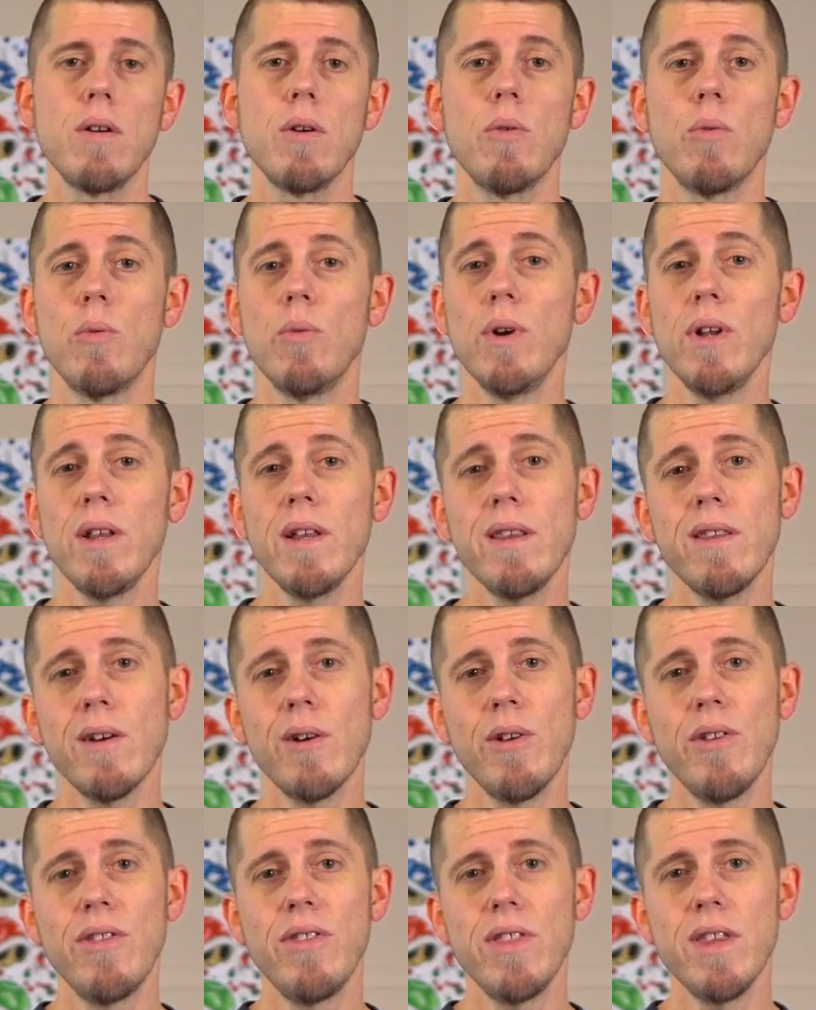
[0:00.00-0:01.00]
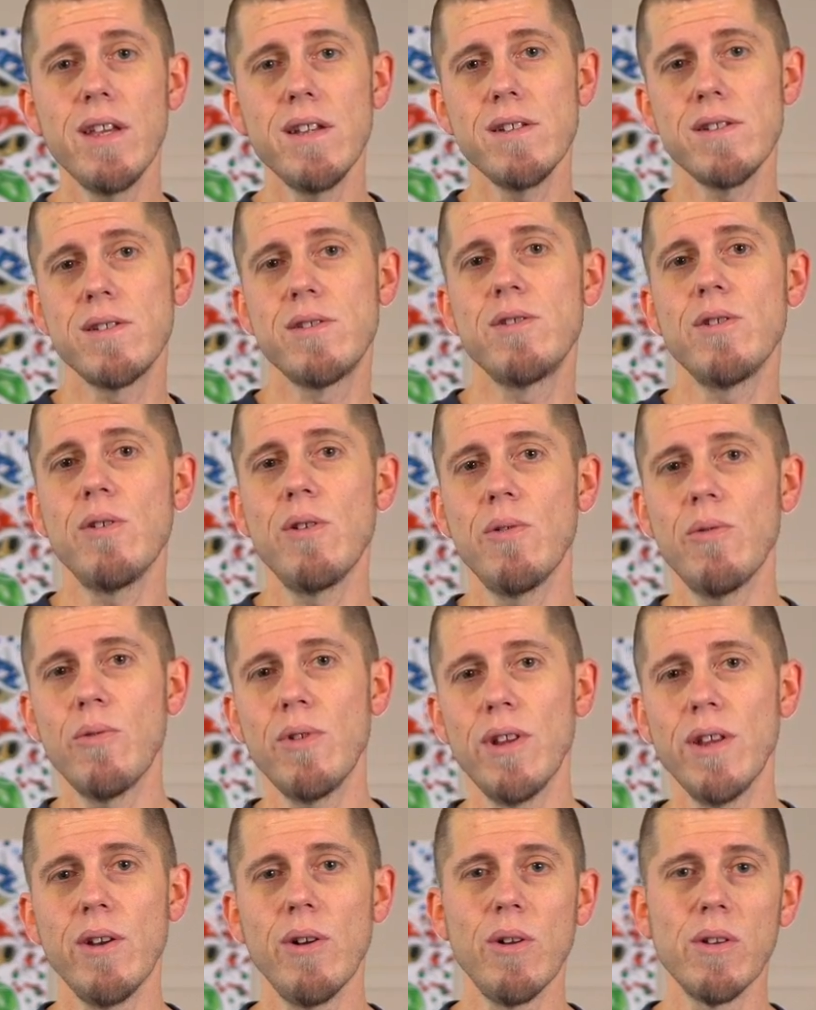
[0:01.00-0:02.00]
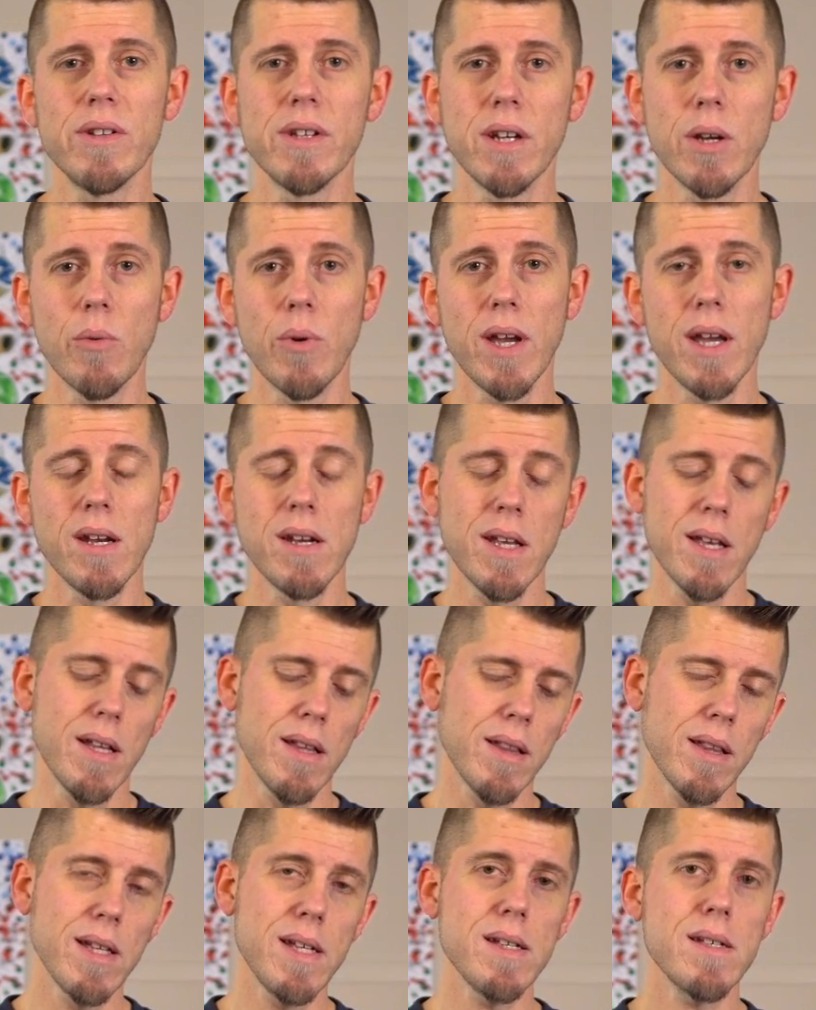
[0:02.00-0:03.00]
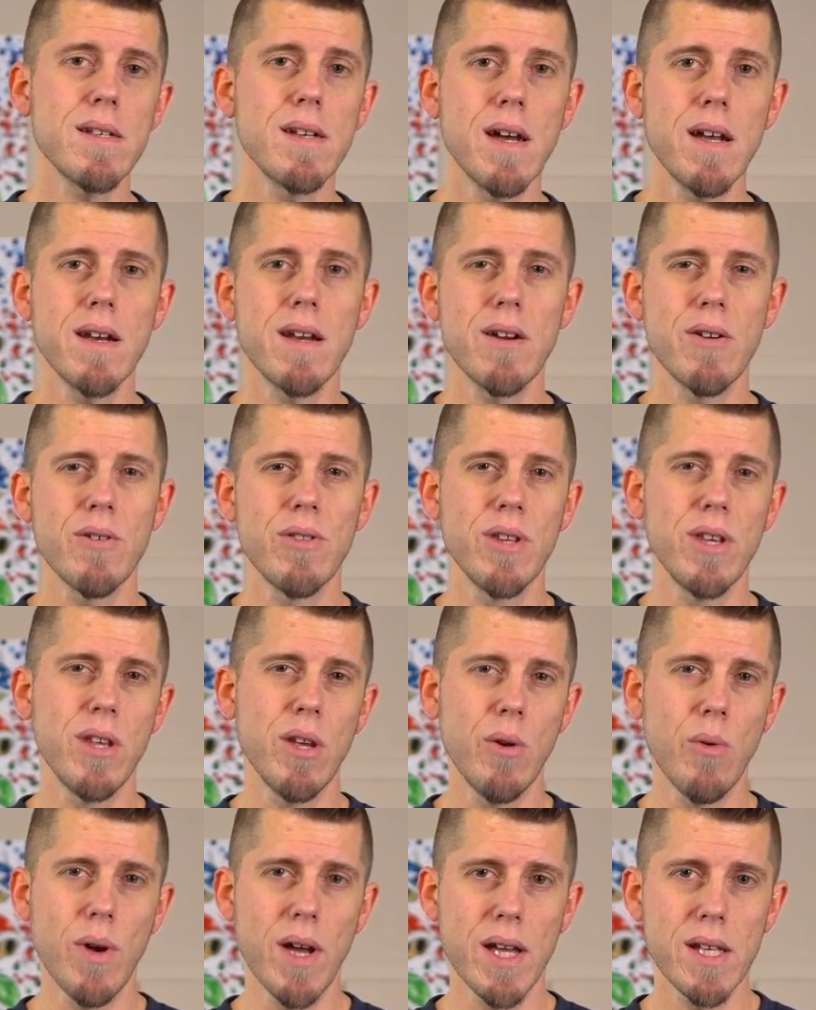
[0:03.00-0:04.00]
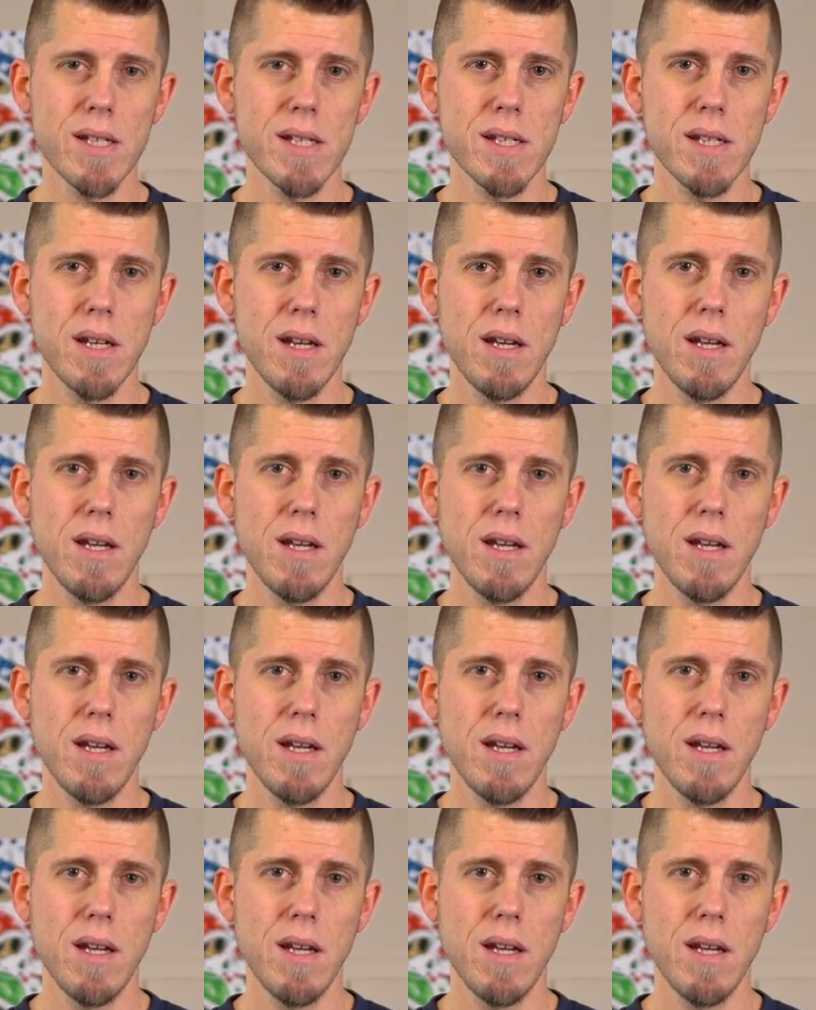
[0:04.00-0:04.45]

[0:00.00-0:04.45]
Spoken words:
Really though, these don't really hold any weight, at least not here in the US.